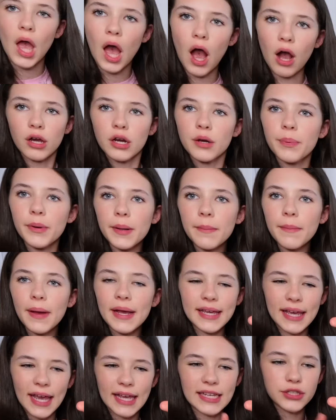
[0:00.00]
I'm going to put in my
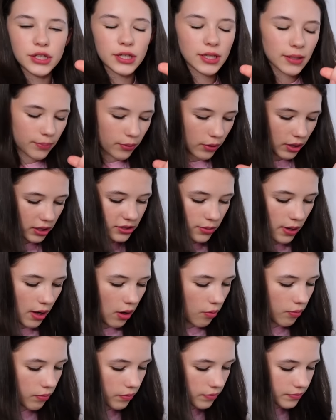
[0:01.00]
Gisou Lip Oil as
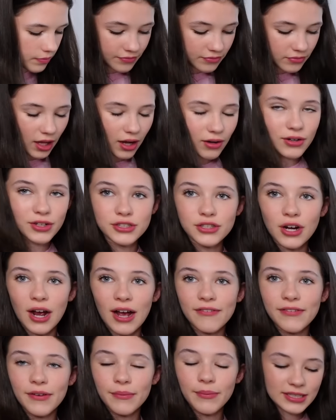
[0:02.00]
well. I'm going to try
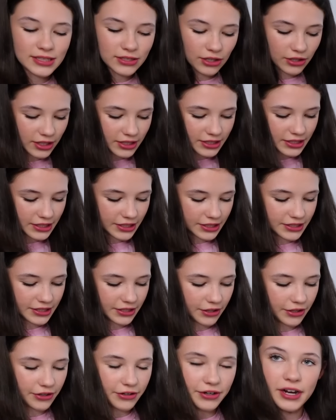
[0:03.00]
and fit my Sol de Janeiro
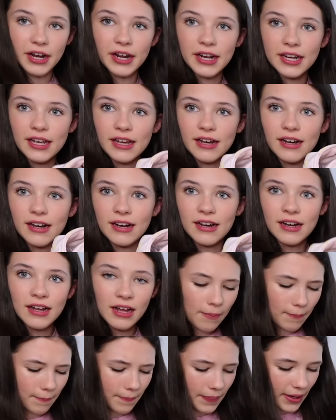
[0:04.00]
deodorant in here
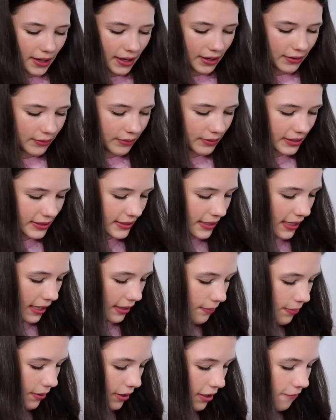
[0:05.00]
but it's
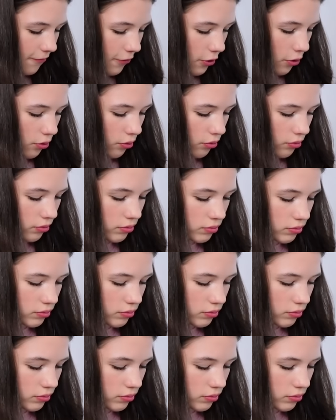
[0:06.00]
getting pretty full.